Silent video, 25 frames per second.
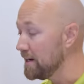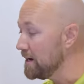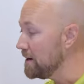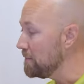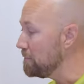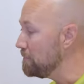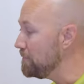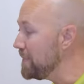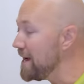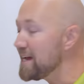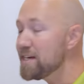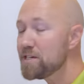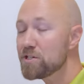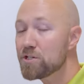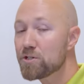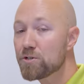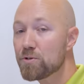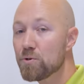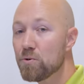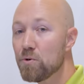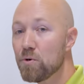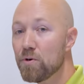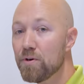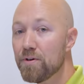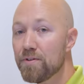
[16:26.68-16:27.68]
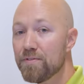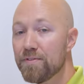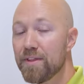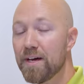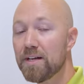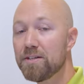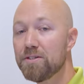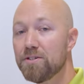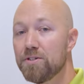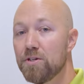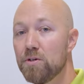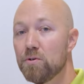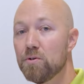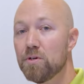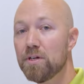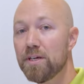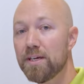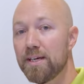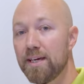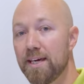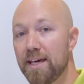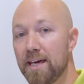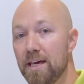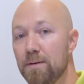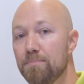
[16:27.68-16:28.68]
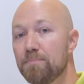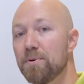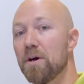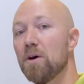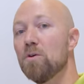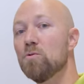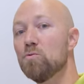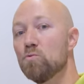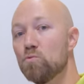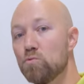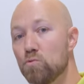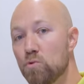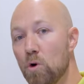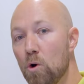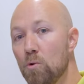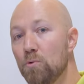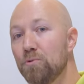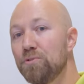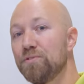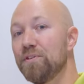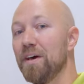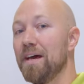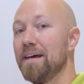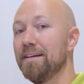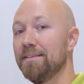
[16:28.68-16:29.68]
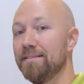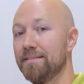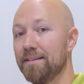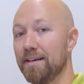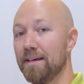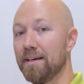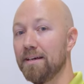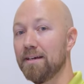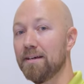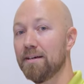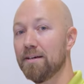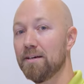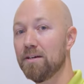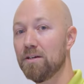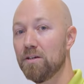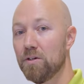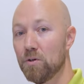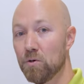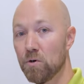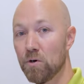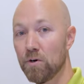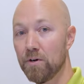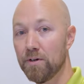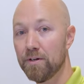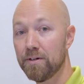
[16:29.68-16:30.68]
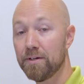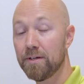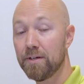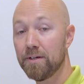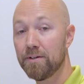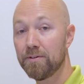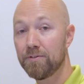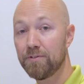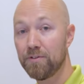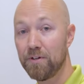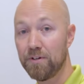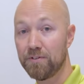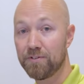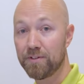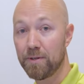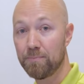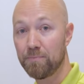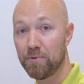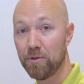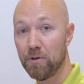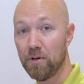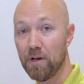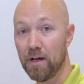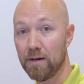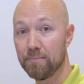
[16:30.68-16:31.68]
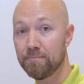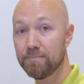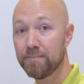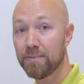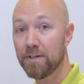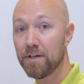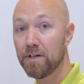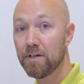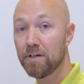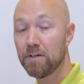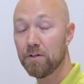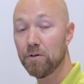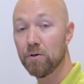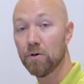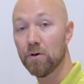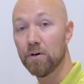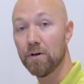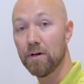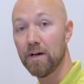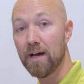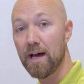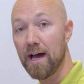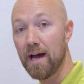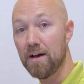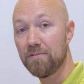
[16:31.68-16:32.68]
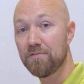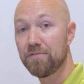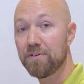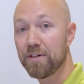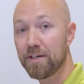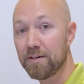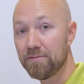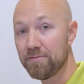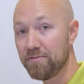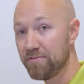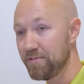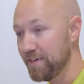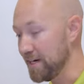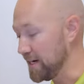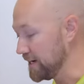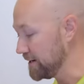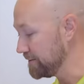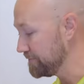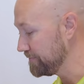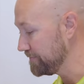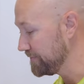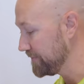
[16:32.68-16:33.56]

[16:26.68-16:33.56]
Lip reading: make sure that you keep rotating your cyathistipula, your African fig.